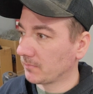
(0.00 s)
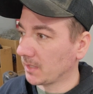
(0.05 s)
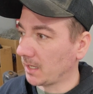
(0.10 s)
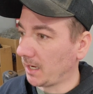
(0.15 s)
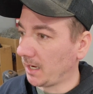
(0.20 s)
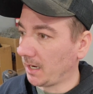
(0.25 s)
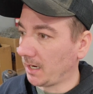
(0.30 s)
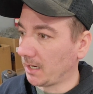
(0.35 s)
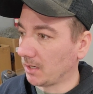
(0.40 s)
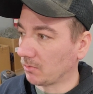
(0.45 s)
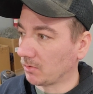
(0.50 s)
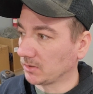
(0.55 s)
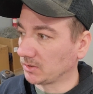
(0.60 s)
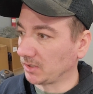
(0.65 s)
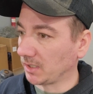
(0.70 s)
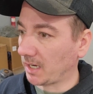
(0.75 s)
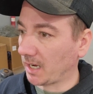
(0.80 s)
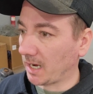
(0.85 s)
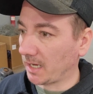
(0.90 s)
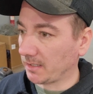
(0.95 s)
And
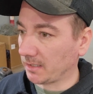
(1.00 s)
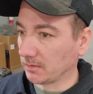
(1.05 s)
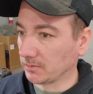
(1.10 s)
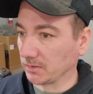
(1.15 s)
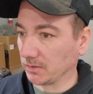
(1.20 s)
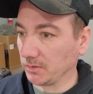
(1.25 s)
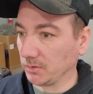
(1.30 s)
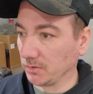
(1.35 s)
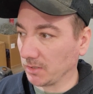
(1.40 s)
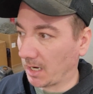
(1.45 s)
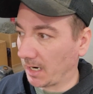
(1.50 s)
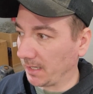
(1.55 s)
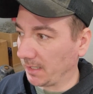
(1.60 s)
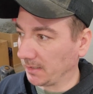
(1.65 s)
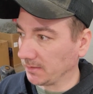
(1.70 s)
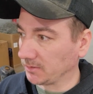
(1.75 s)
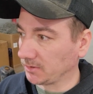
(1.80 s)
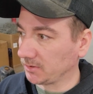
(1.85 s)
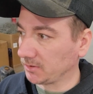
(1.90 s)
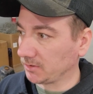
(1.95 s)
originally I had that, I was gonna do nine
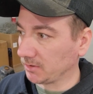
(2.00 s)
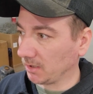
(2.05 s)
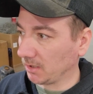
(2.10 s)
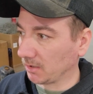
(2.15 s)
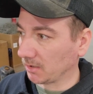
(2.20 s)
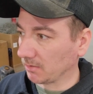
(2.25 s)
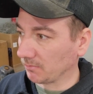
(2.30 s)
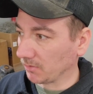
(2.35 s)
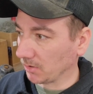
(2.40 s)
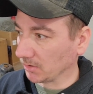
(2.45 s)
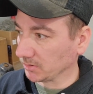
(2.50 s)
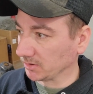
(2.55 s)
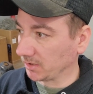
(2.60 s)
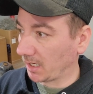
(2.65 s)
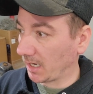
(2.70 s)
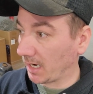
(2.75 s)
inch uh, conversion.